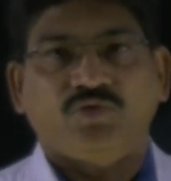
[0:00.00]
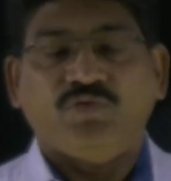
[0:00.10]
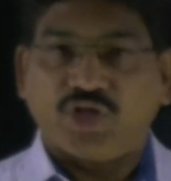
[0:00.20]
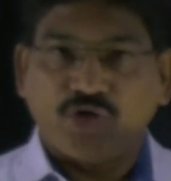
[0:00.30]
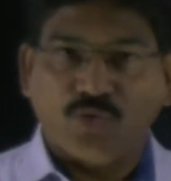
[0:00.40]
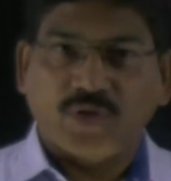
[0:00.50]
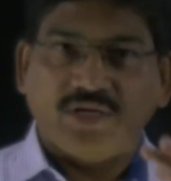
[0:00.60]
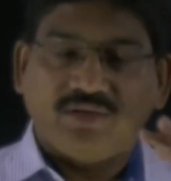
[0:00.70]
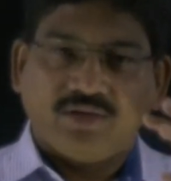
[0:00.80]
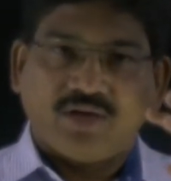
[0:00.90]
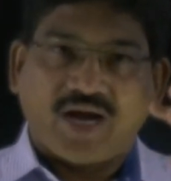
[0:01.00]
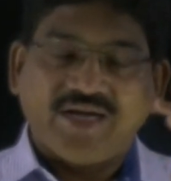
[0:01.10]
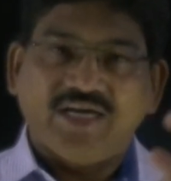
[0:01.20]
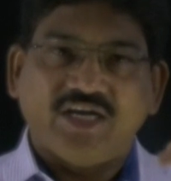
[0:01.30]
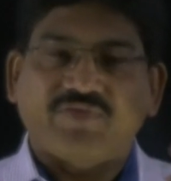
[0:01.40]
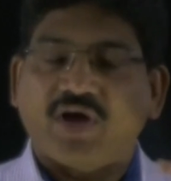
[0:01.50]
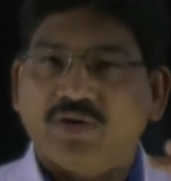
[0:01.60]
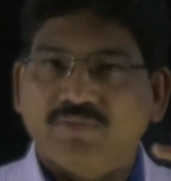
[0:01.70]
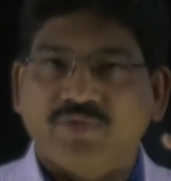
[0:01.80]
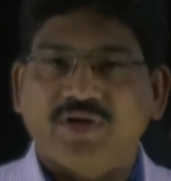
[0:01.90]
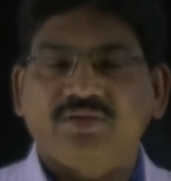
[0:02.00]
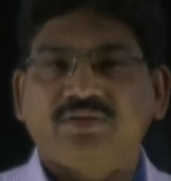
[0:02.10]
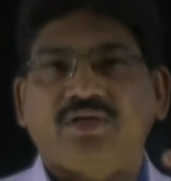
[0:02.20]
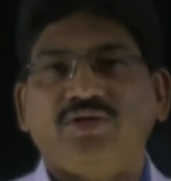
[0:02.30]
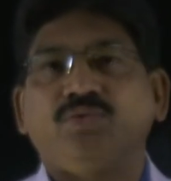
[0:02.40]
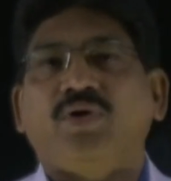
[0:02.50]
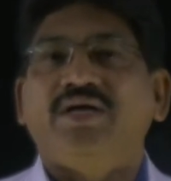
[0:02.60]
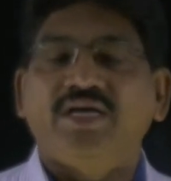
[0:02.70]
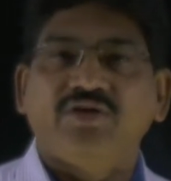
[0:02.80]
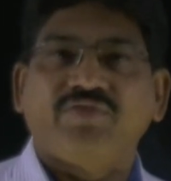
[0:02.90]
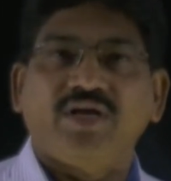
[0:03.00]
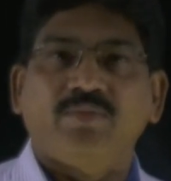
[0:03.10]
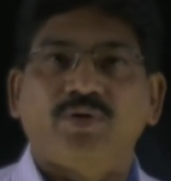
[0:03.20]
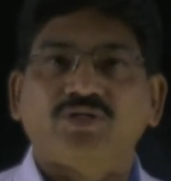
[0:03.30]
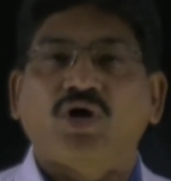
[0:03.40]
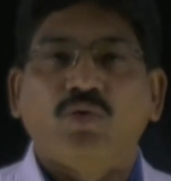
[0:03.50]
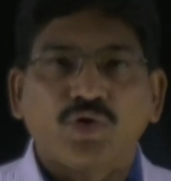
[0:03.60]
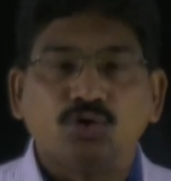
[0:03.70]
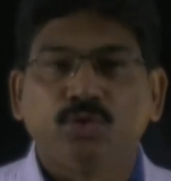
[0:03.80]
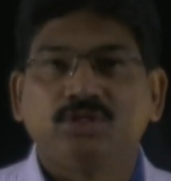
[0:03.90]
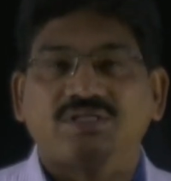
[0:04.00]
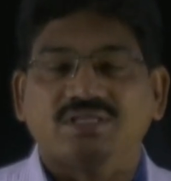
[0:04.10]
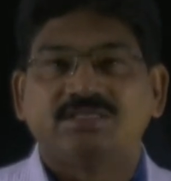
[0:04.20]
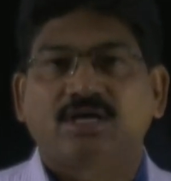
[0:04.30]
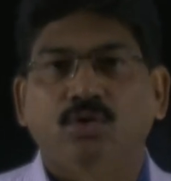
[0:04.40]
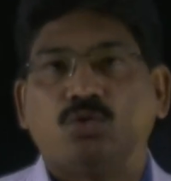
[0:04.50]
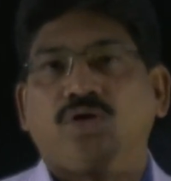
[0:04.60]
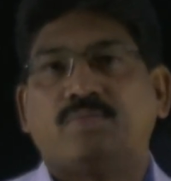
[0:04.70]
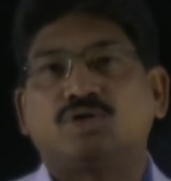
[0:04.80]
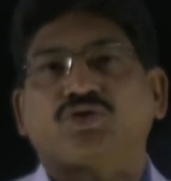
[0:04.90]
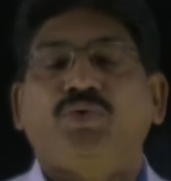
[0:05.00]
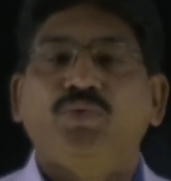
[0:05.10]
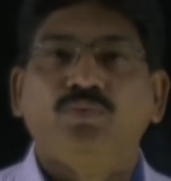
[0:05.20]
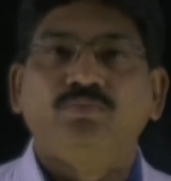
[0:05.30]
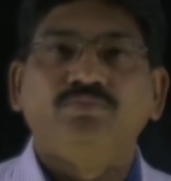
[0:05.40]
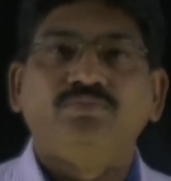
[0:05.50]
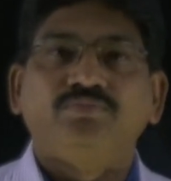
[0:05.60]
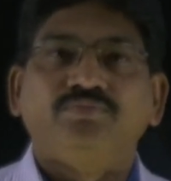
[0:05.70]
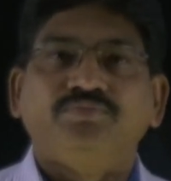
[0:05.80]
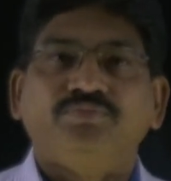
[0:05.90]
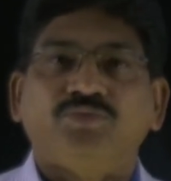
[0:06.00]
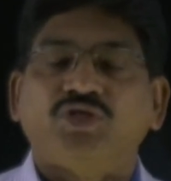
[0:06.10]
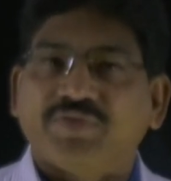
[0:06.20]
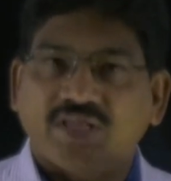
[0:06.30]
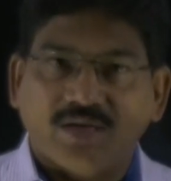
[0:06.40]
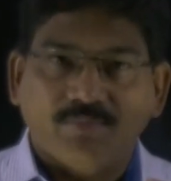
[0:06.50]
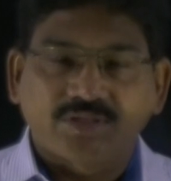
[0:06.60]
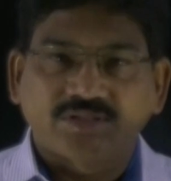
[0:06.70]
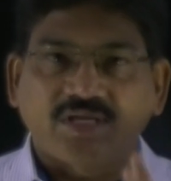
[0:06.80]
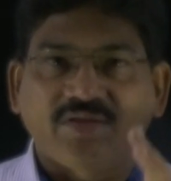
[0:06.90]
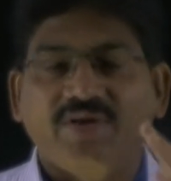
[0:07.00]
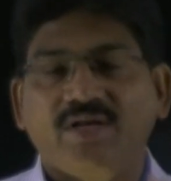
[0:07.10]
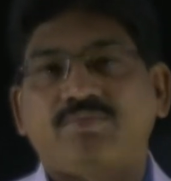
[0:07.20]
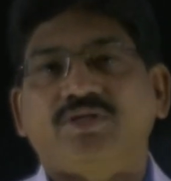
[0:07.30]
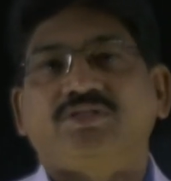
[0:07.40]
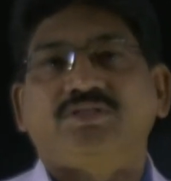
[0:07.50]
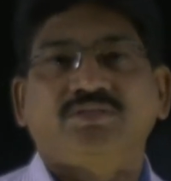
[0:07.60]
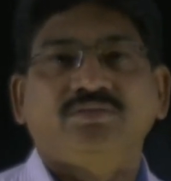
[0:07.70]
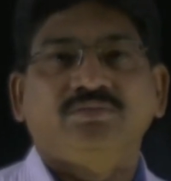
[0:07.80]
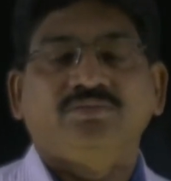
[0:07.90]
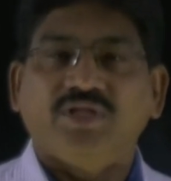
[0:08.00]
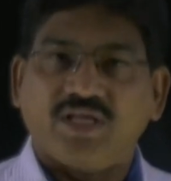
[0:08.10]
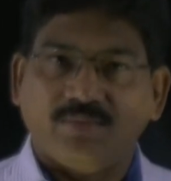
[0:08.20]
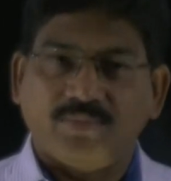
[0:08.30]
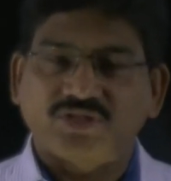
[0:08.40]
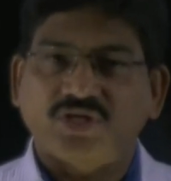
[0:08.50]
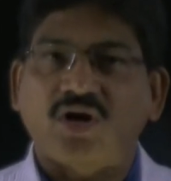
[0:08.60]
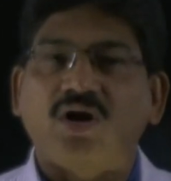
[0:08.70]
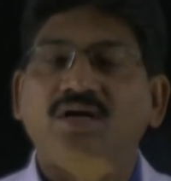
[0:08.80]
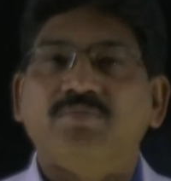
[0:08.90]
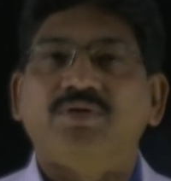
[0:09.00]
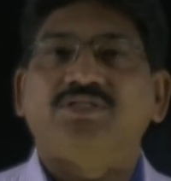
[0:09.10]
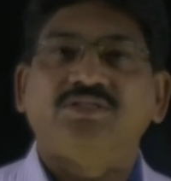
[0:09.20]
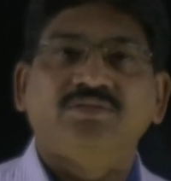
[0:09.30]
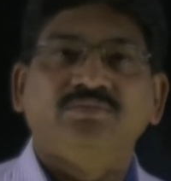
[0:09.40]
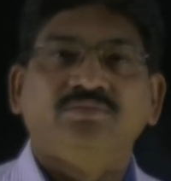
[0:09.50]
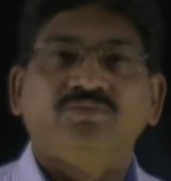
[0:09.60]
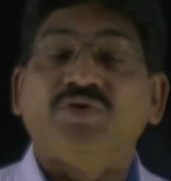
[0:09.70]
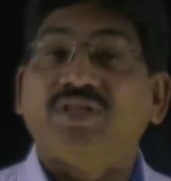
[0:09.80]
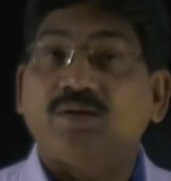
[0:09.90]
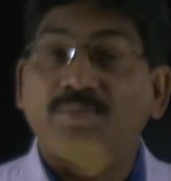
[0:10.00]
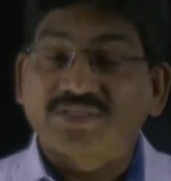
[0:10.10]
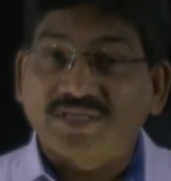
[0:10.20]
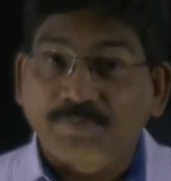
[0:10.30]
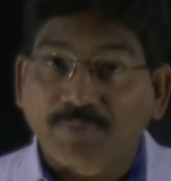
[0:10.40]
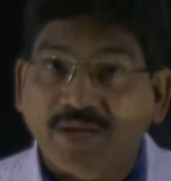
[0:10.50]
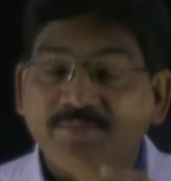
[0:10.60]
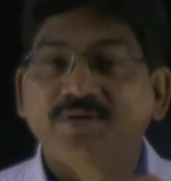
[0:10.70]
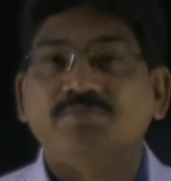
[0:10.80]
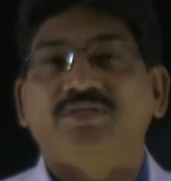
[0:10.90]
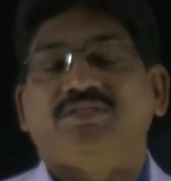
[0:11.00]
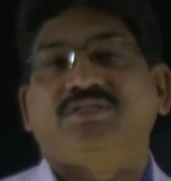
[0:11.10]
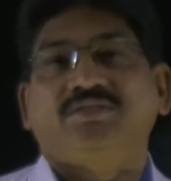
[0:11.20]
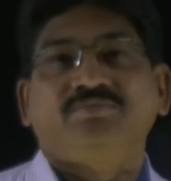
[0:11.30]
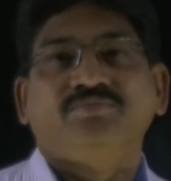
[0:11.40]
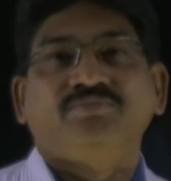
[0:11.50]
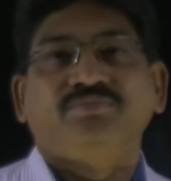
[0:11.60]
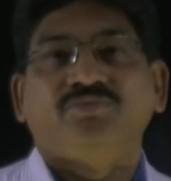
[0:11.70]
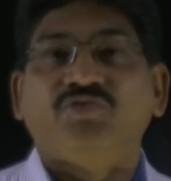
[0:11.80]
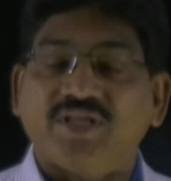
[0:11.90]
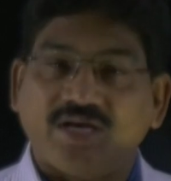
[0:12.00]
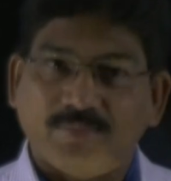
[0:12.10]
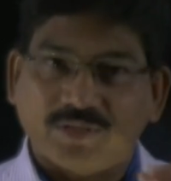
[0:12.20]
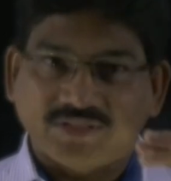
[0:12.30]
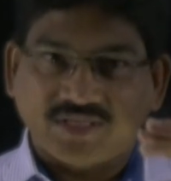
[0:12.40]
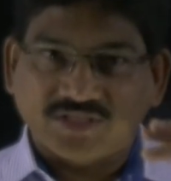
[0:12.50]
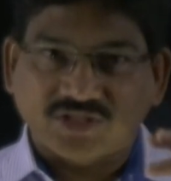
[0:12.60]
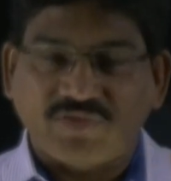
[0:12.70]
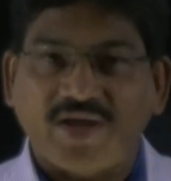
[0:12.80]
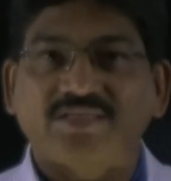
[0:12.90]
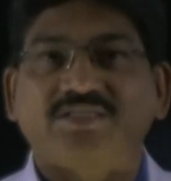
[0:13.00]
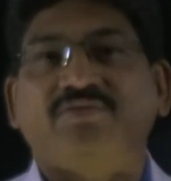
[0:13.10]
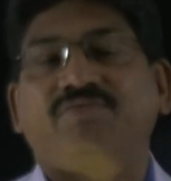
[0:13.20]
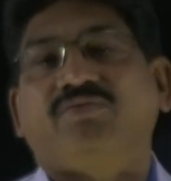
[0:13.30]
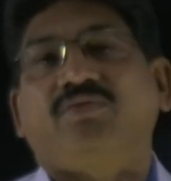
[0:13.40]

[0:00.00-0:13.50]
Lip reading: Whether you can identify, when can you identify numbers? How do you know that these are known numbers to you? Say when the numbers are even numbers, when the numbers are odd numbers, when the numbers are prime numbers, when the numbers are squares of